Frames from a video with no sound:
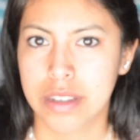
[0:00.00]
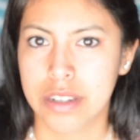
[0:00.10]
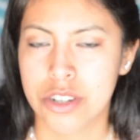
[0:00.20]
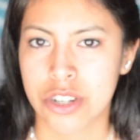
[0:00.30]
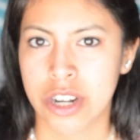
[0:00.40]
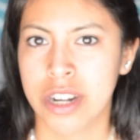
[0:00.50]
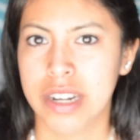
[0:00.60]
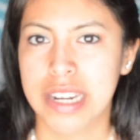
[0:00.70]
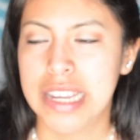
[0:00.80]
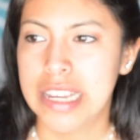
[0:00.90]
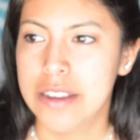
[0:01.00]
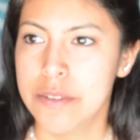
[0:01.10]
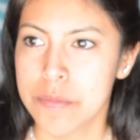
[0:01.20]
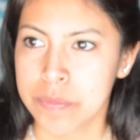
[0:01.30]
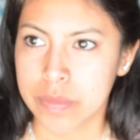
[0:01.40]
Sure,
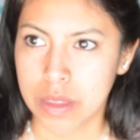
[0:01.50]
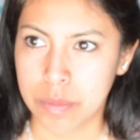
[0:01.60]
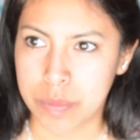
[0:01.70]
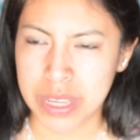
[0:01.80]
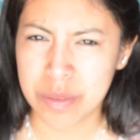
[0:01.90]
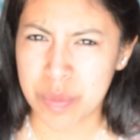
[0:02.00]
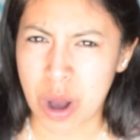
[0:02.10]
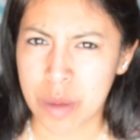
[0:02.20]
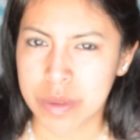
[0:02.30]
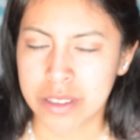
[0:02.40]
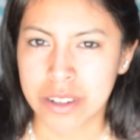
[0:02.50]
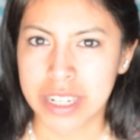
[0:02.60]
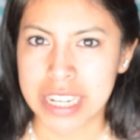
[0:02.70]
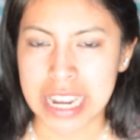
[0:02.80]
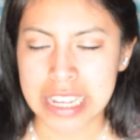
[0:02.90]
being popular
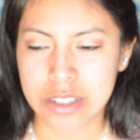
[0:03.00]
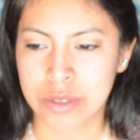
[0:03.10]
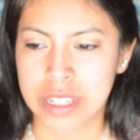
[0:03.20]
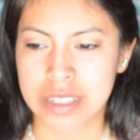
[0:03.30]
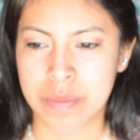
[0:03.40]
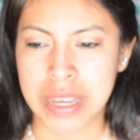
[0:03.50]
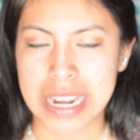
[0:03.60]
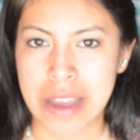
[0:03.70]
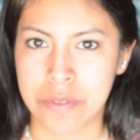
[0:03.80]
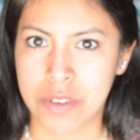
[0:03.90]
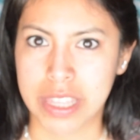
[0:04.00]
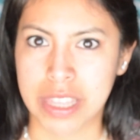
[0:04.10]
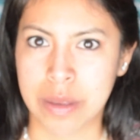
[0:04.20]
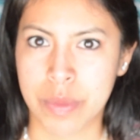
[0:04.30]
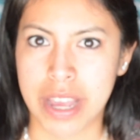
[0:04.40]
in high school doesn't mean
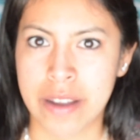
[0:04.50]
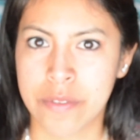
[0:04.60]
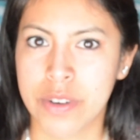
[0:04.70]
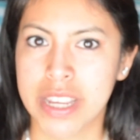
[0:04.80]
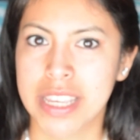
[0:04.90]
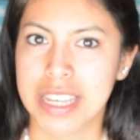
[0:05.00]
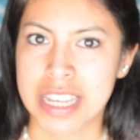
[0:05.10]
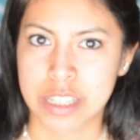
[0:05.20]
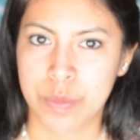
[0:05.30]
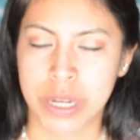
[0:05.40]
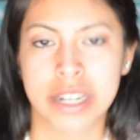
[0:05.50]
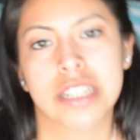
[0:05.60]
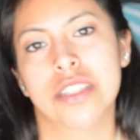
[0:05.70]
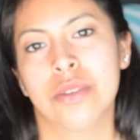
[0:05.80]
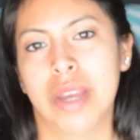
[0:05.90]
everything, but every
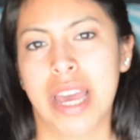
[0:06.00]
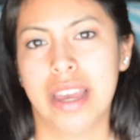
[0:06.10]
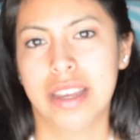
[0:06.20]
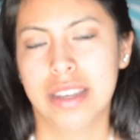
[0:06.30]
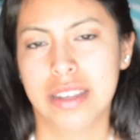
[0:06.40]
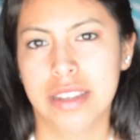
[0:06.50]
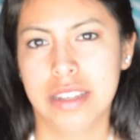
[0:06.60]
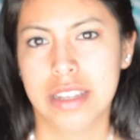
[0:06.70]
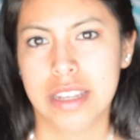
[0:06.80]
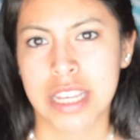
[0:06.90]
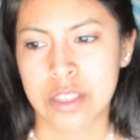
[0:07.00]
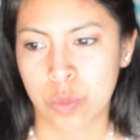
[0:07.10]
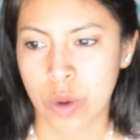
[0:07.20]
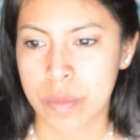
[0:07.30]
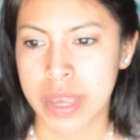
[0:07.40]
experience you get
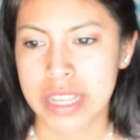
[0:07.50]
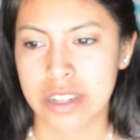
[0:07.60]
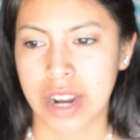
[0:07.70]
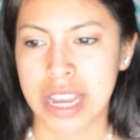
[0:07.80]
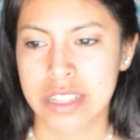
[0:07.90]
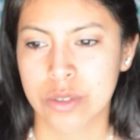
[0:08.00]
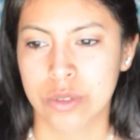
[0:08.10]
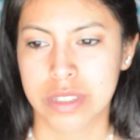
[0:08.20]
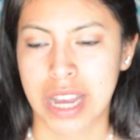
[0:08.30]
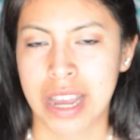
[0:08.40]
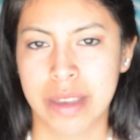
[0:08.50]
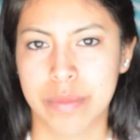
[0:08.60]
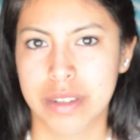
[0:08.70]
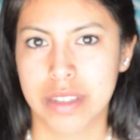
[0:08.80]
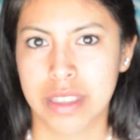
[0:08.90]
is what makes your high school
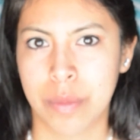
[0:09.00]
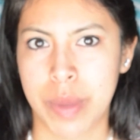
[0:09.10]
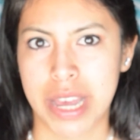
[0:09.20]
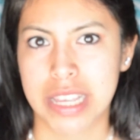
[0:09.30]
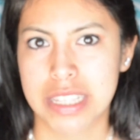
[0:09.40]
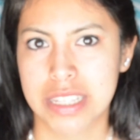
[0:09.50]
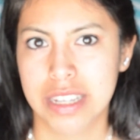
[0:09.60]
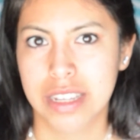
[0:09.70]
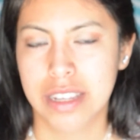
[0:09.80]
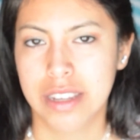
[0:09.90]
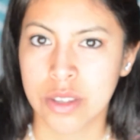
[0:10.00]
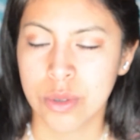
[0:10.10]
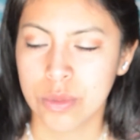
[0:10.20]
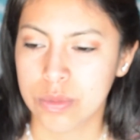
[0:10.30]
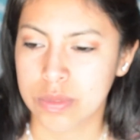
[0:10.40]
time the best.
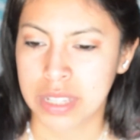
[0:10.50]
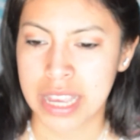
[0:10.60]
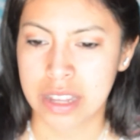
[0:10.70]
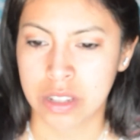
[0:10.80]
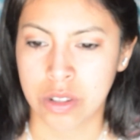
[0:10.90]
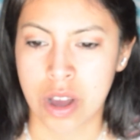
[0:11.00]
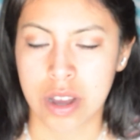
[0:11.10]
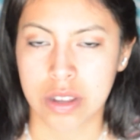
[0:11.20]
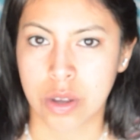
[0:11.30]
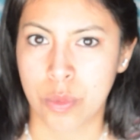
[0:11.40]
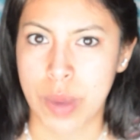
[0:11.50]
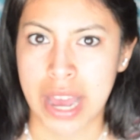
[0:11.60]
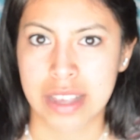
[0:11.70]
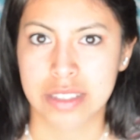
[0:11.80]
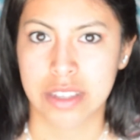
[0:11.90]
You let a lot go
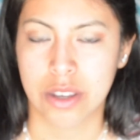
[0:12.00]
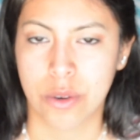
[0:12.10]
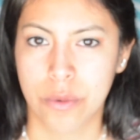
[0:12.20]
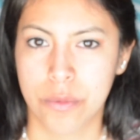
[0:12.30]
past you.